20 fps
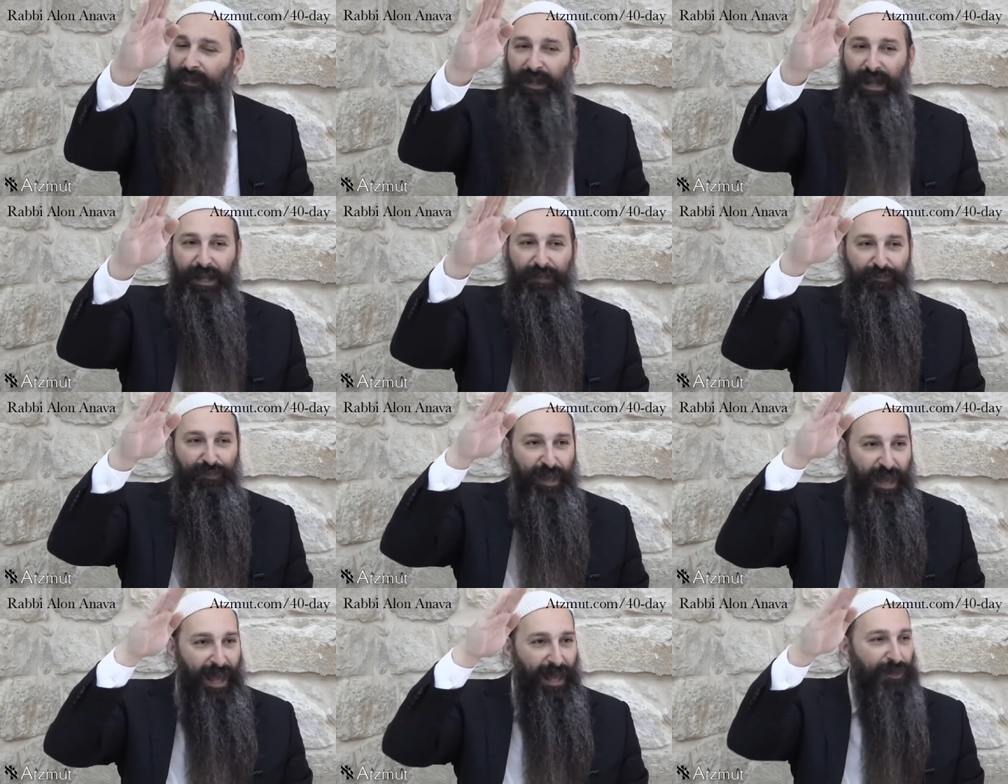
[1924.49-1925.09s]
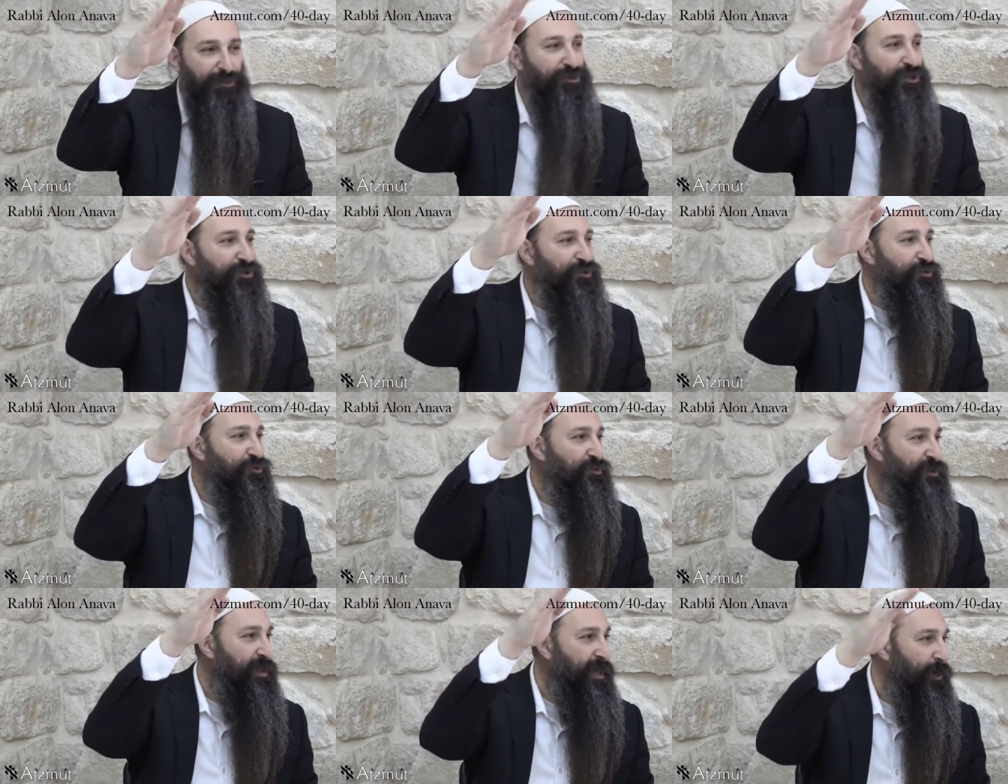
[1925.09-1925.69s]
And the
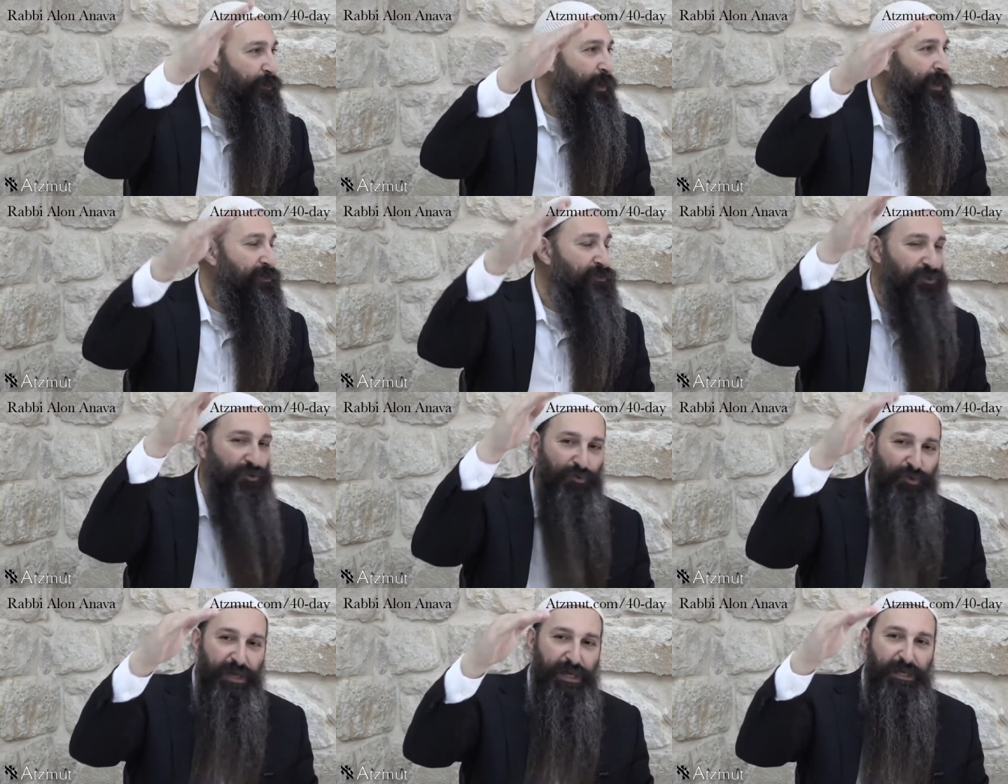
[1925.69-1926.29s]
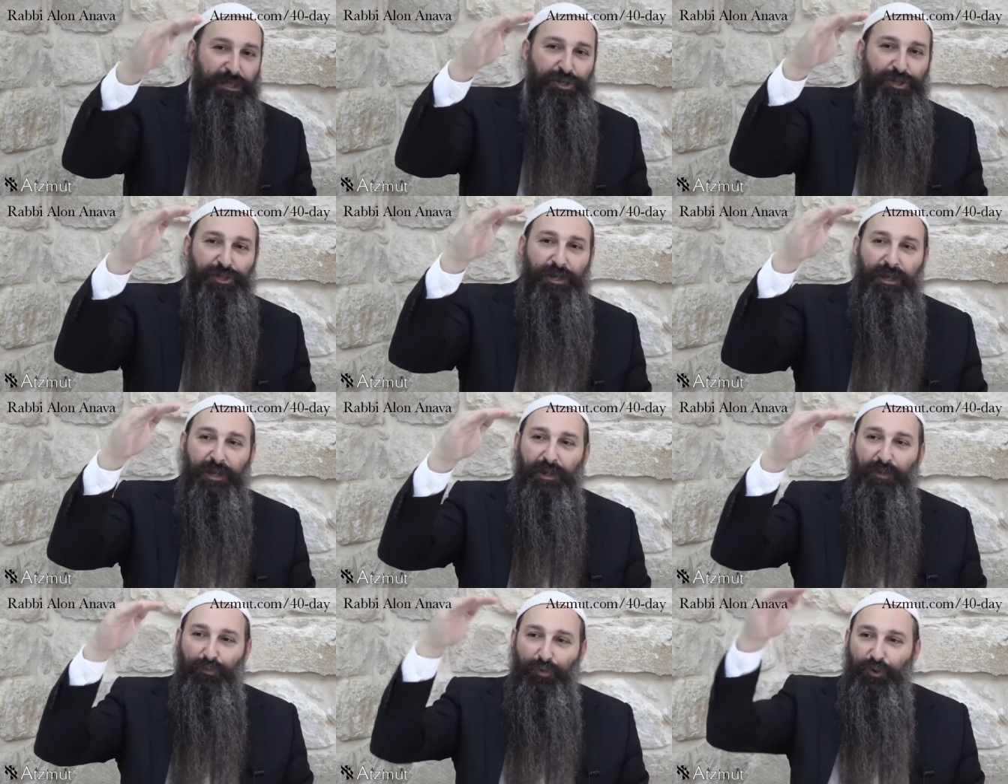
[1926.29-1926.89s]
altitude that I want to reach
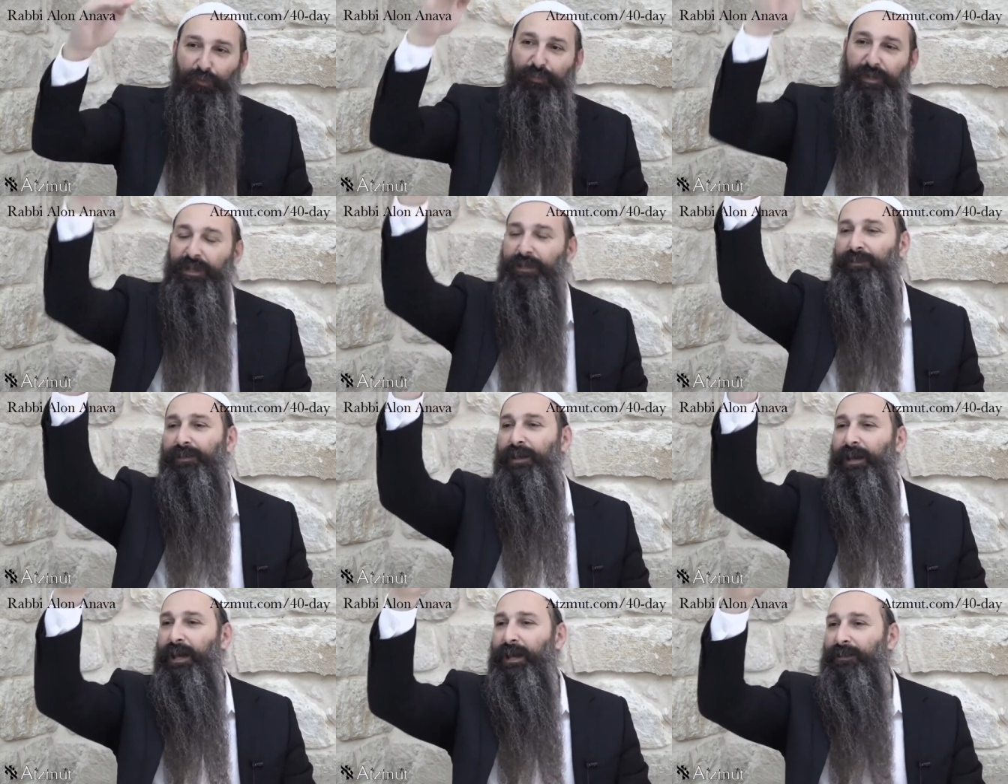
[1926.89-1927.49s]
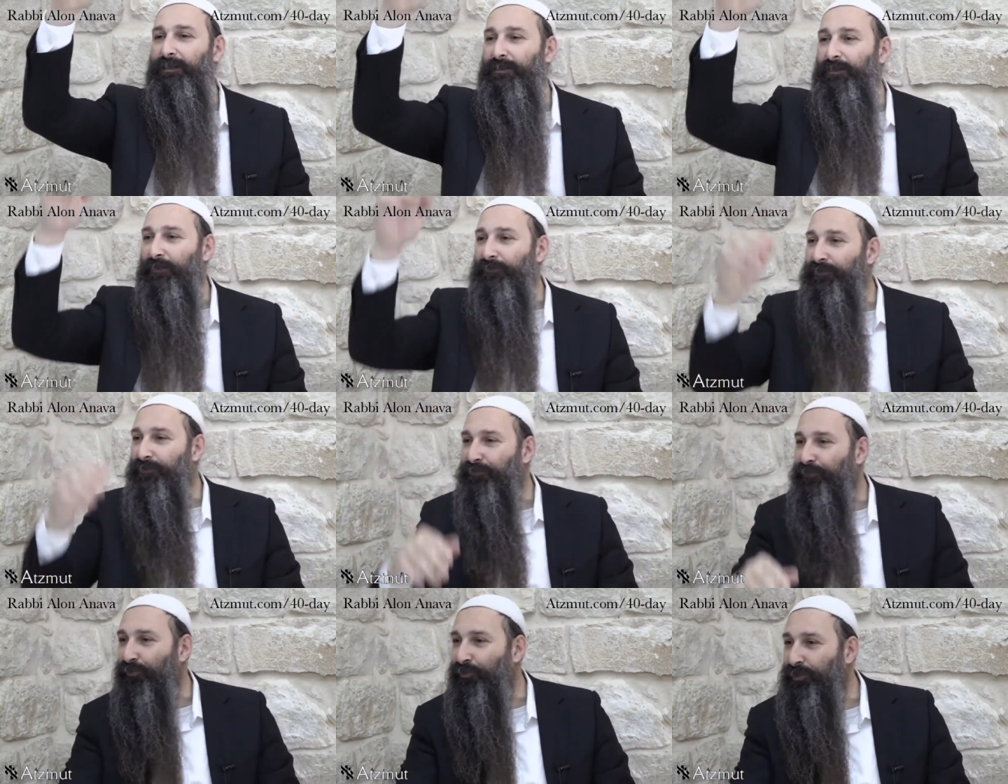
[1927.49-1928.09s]
will be in the end
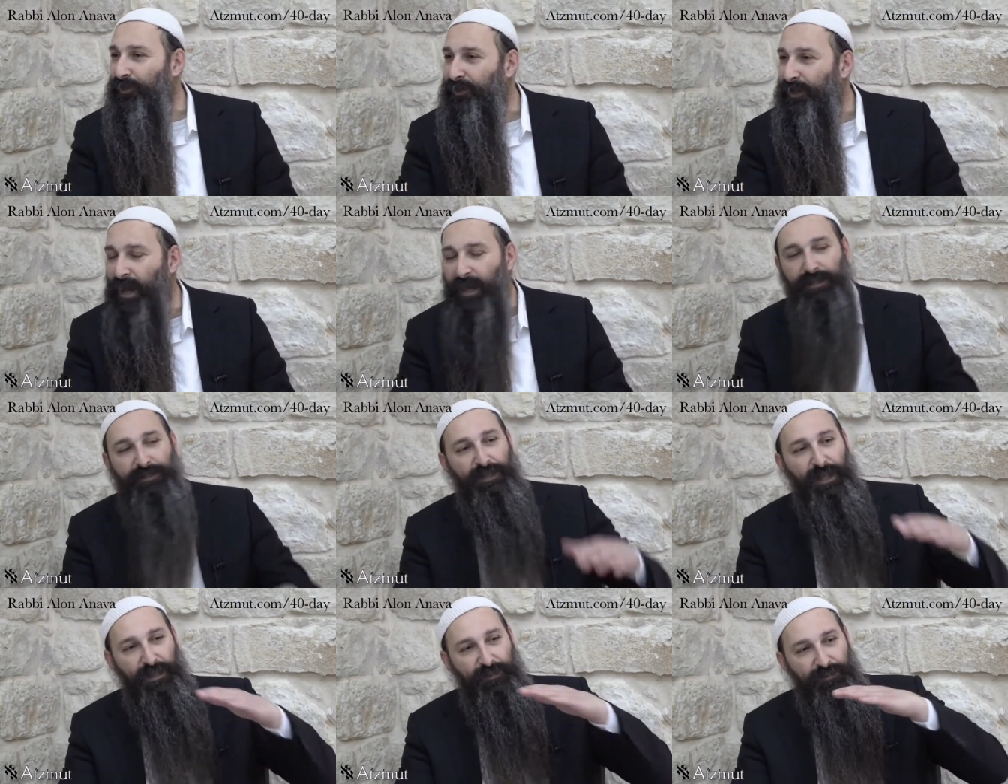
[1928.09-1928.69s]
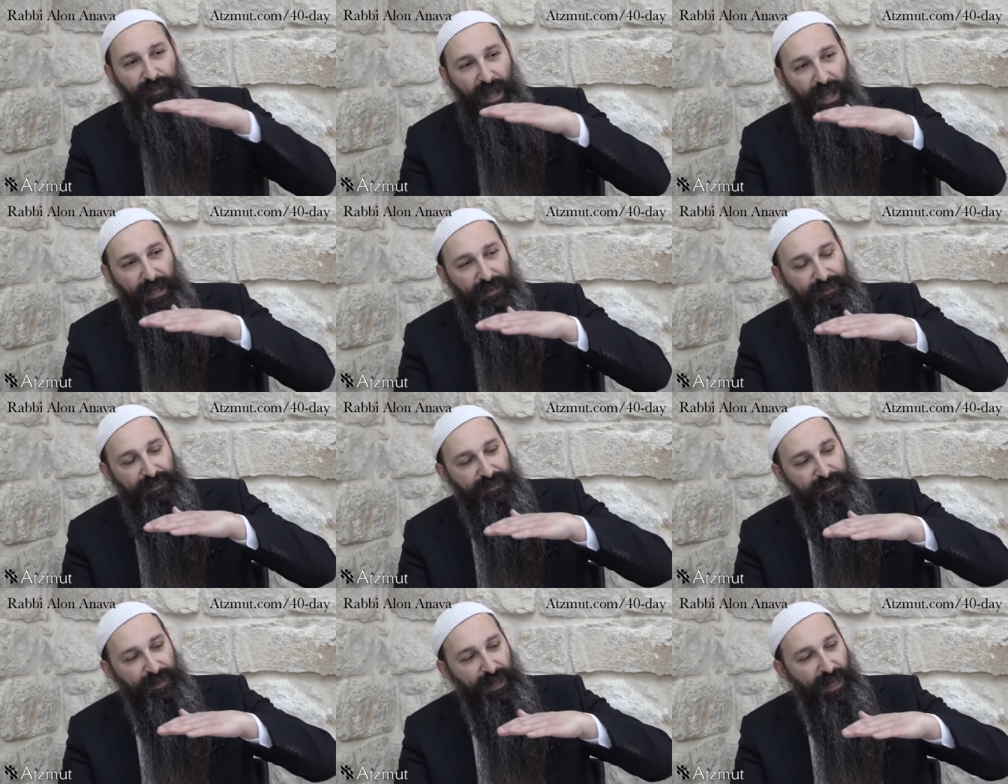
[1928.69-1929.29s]
of the 40 days, and
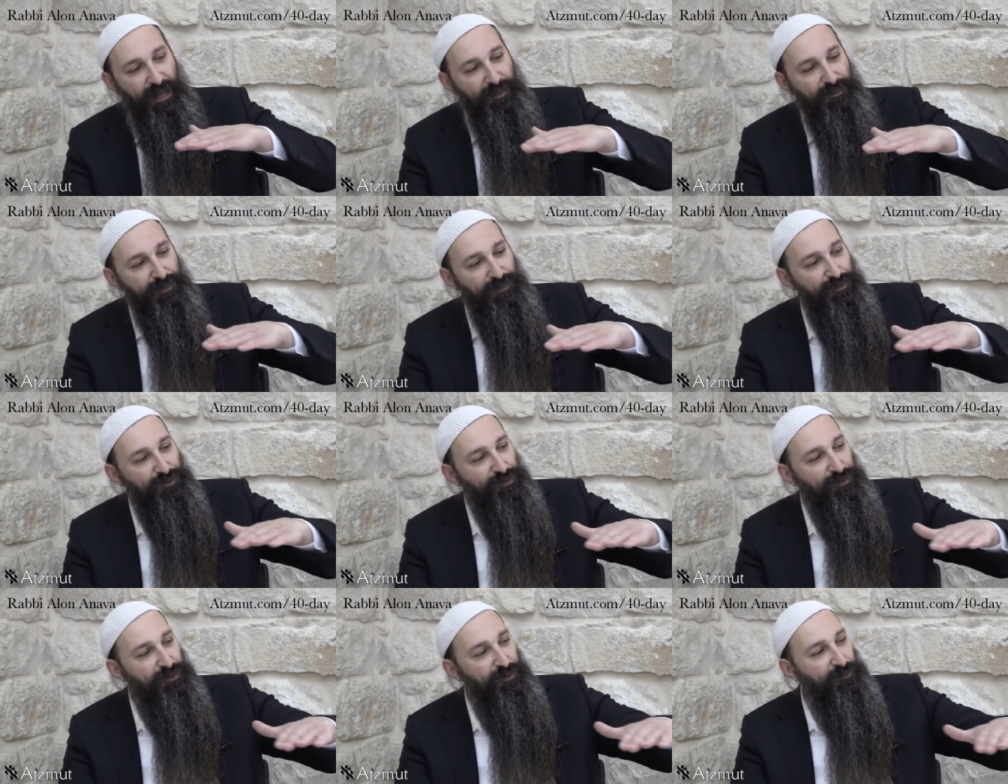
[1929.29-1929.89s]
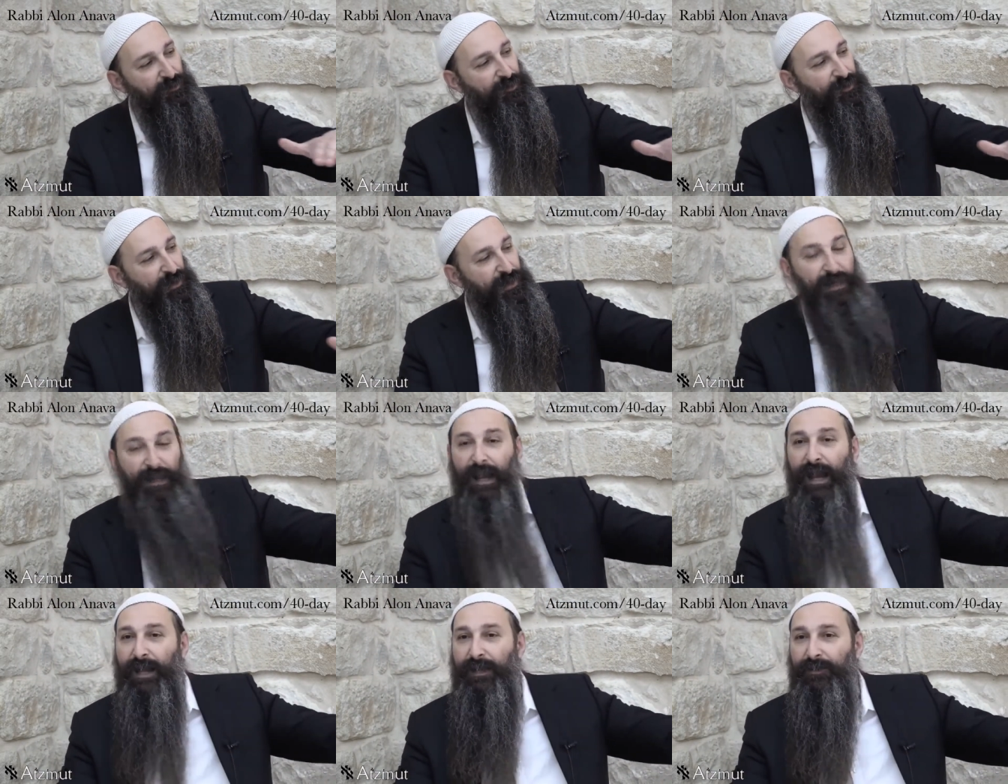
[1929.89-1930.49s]
that's the altitude I'm going to
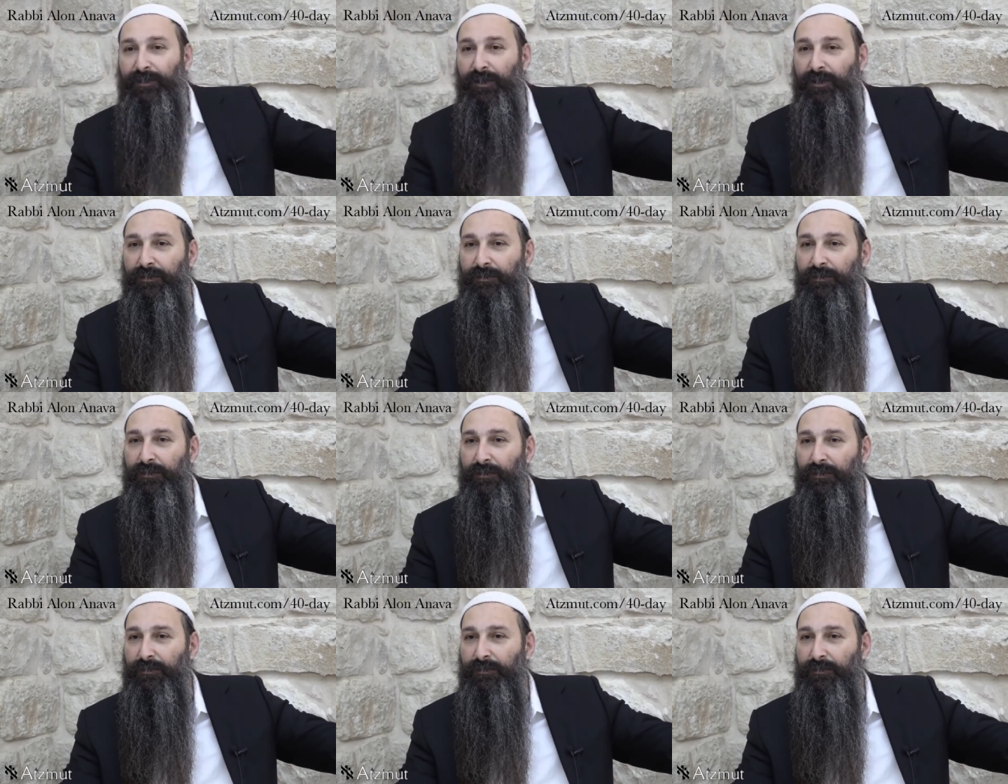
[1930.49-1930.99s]
glide on.